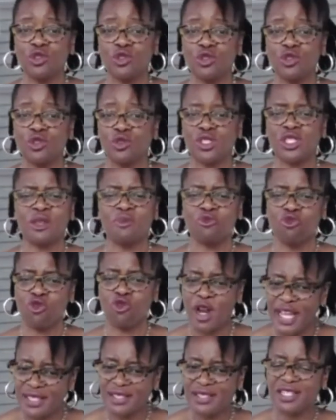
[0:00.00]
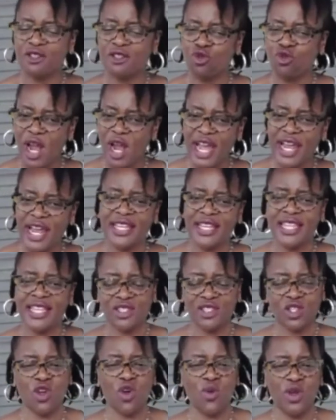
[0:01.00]
some rest and rioting that's
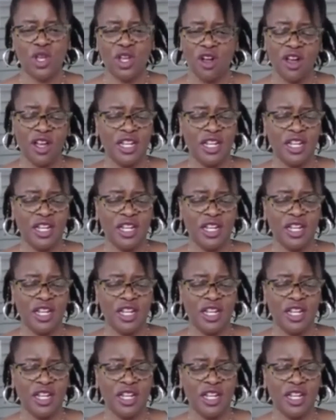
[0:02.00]
going on.